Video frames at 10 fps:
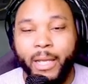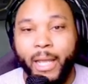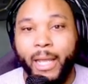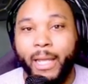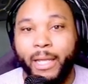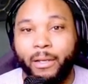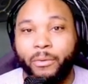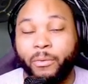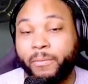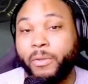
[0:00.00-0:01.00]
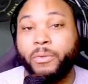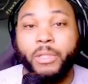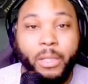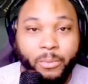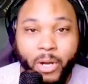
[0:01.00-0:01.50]
and refuse
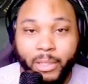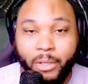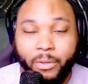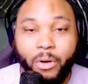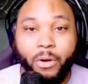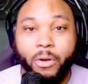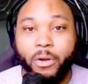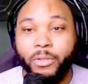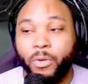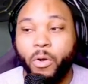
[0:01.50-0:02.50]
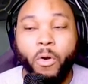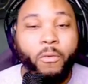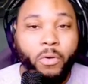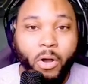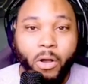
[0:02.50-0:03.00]
to upgrade their cars or
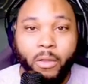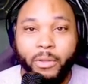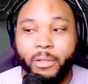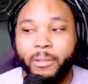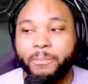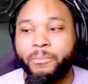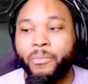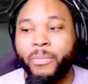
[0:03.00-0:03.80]
overhaul them.